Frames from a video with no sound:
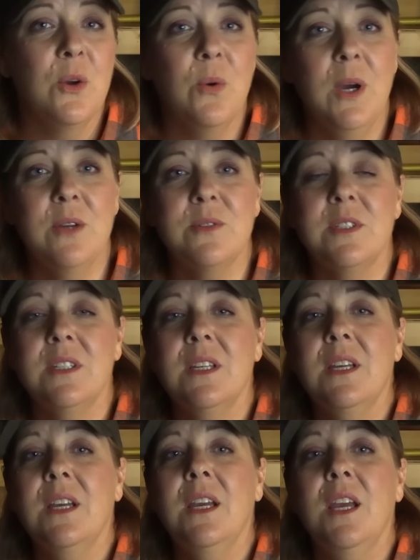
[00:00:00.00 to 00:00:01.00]
quote,
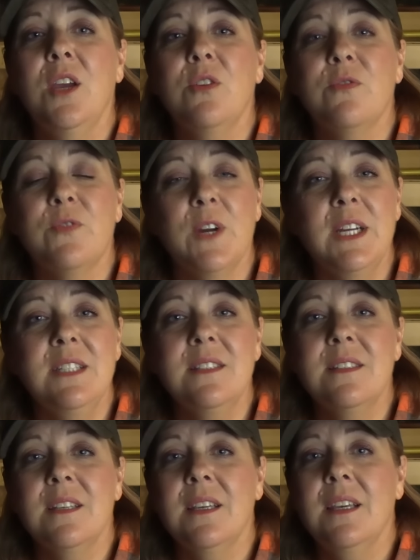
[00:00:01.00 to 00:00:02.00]

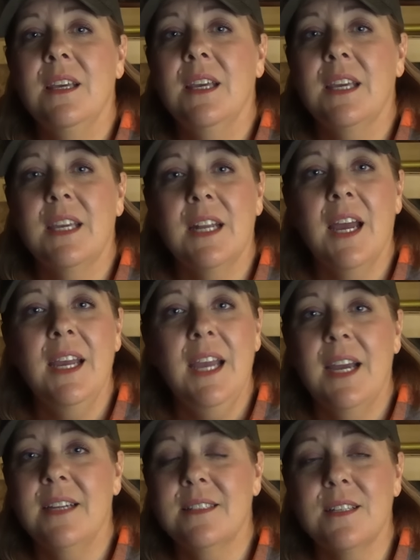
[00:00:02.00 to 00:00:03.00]
"Friends, can I
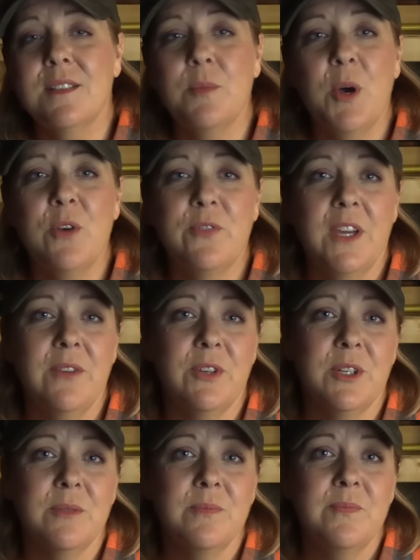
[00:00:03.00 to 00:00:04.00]
ask a small
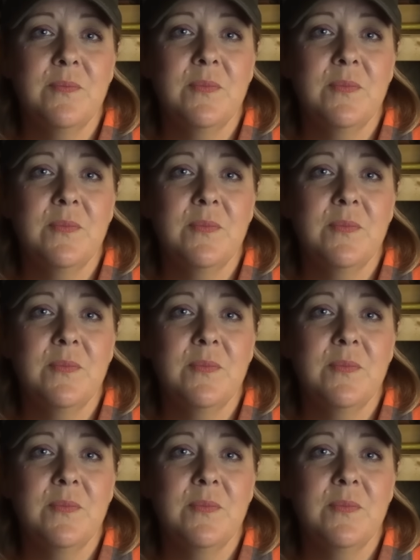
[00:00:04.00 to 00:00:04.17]
favor?